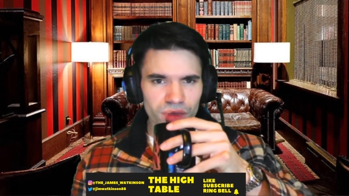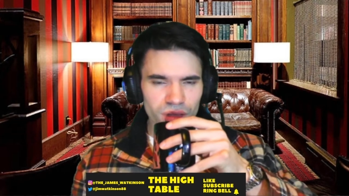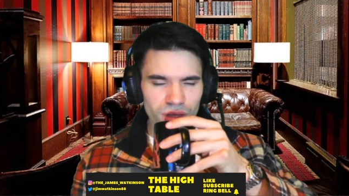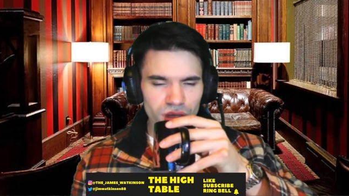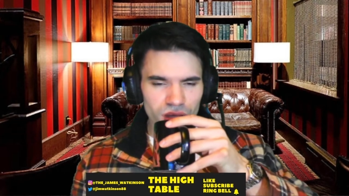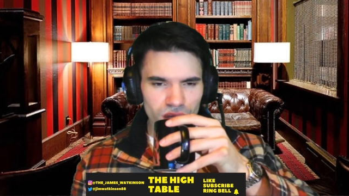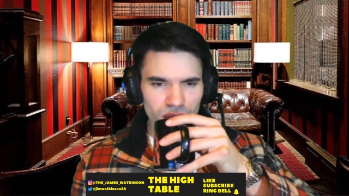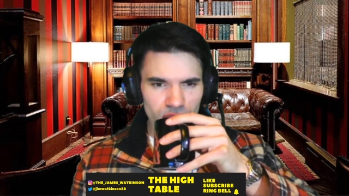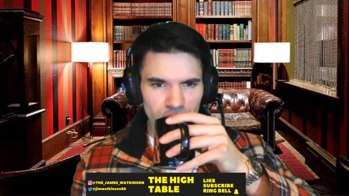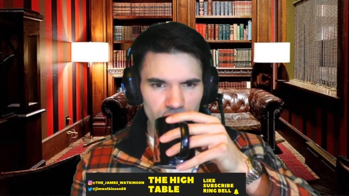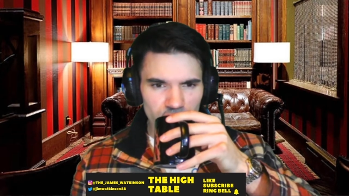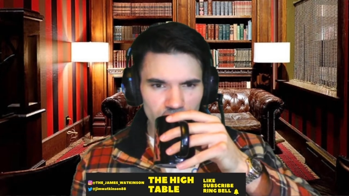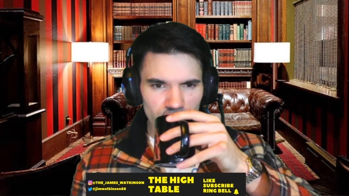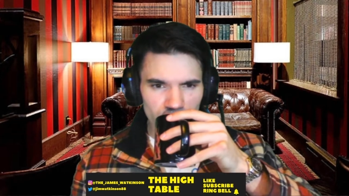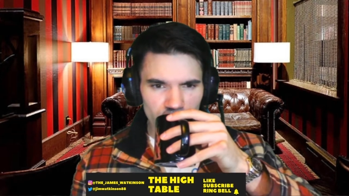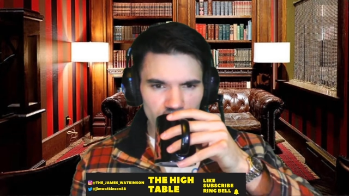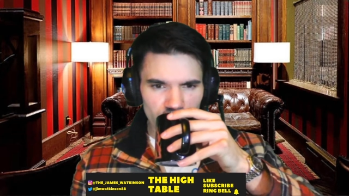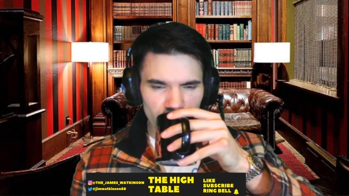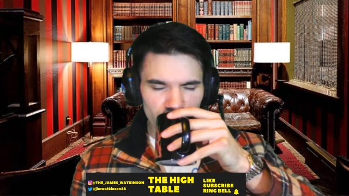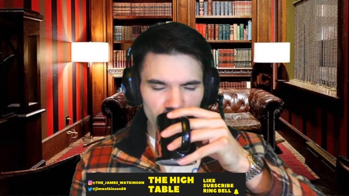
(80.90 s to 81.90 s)

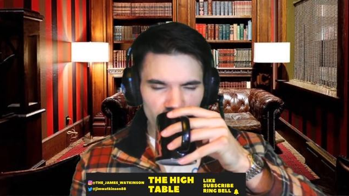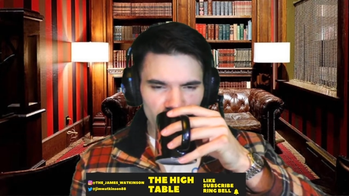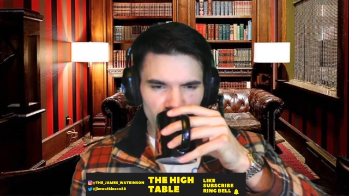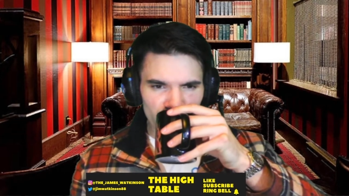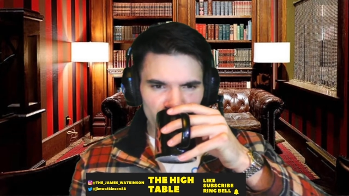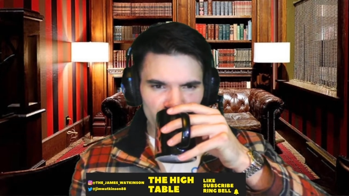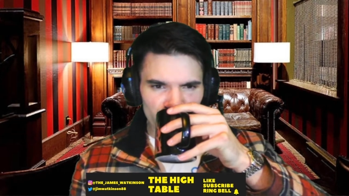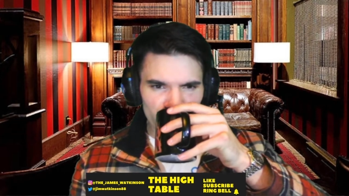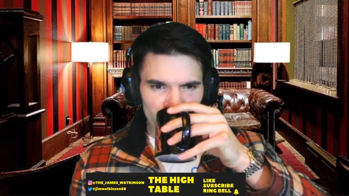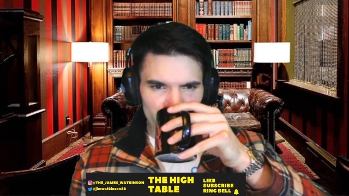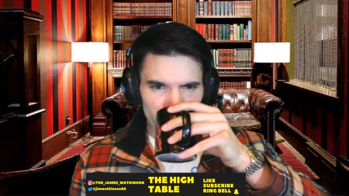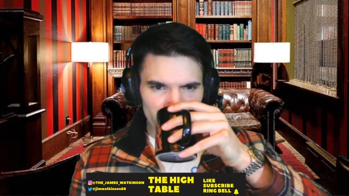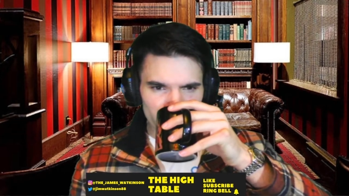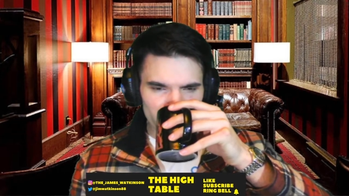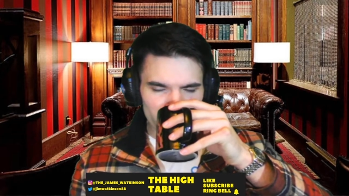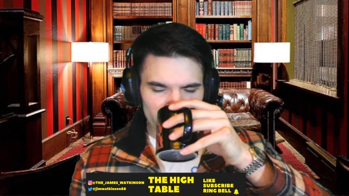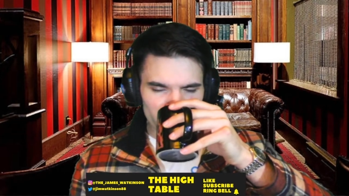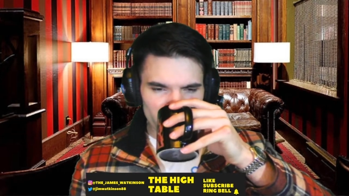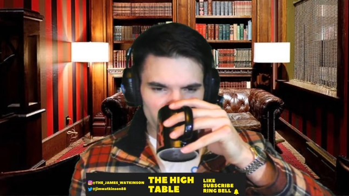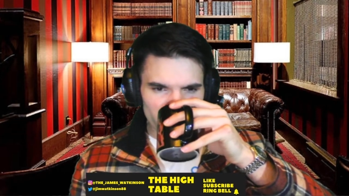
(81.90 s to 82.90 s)

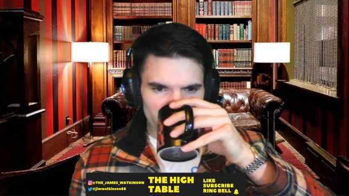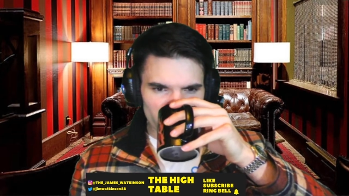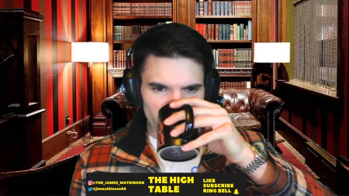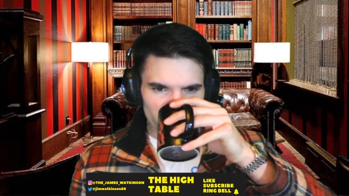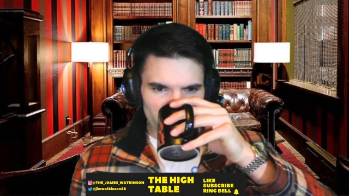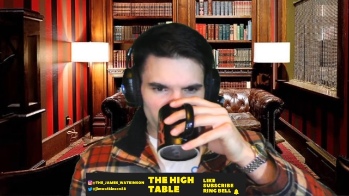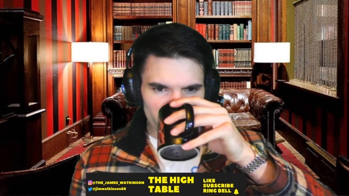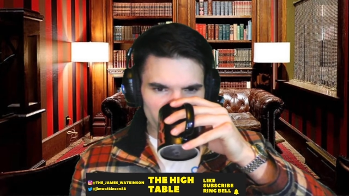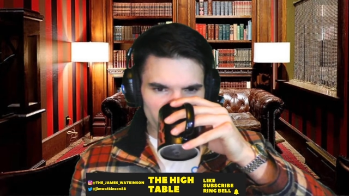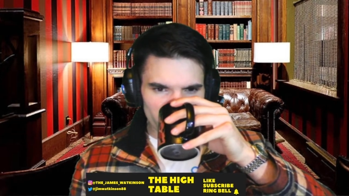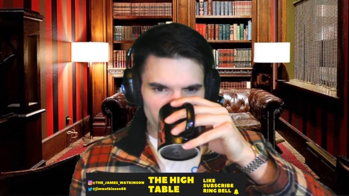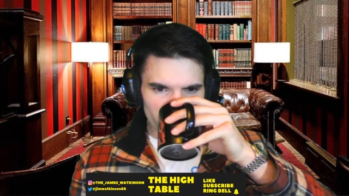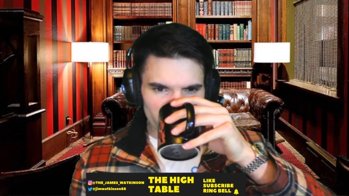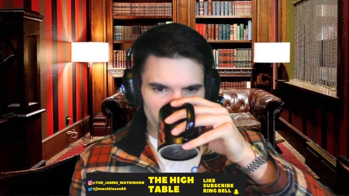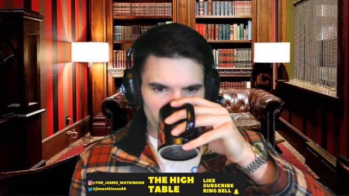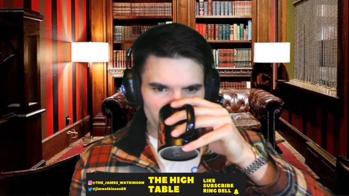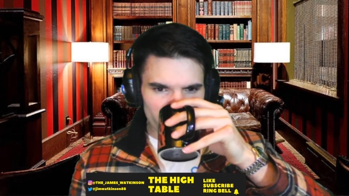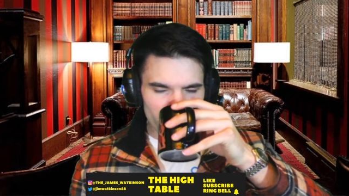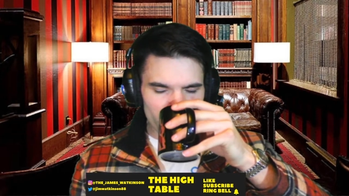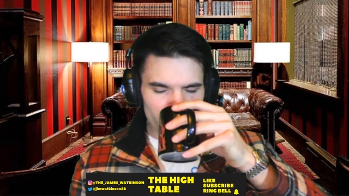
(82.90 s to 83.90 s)

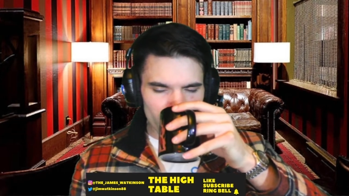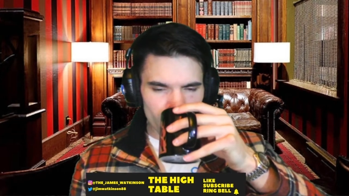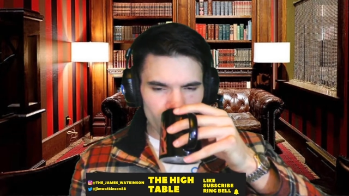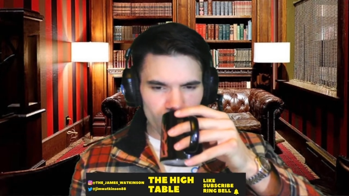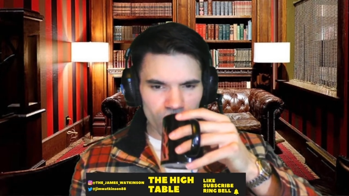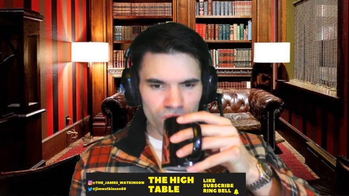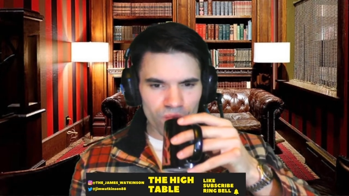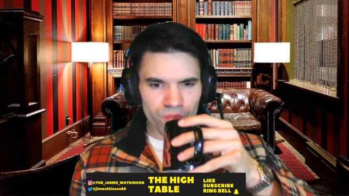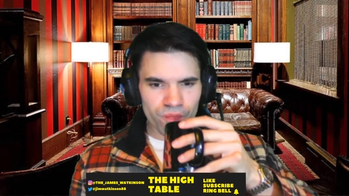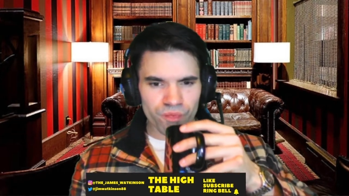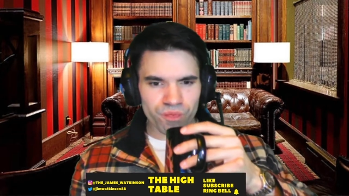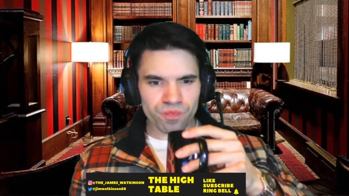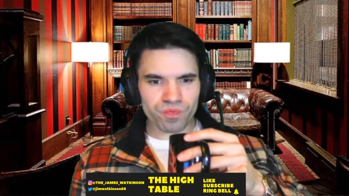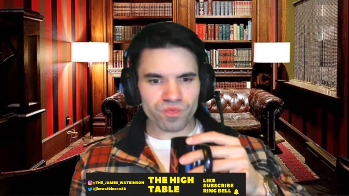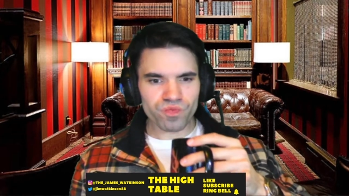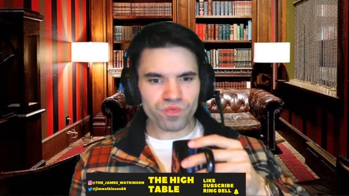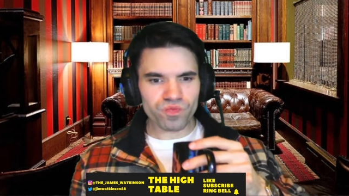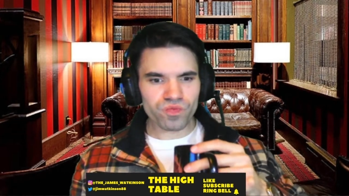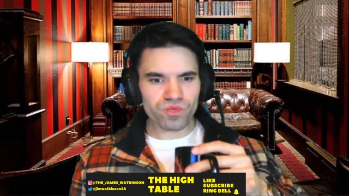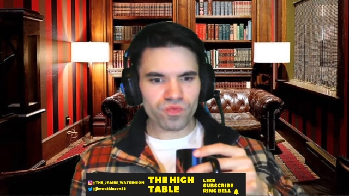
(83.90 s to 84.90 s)

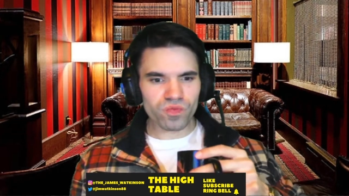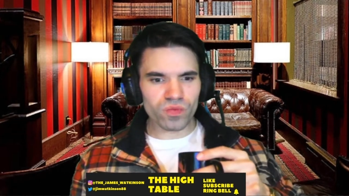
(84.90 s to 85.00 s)
No one is speaking in this clip.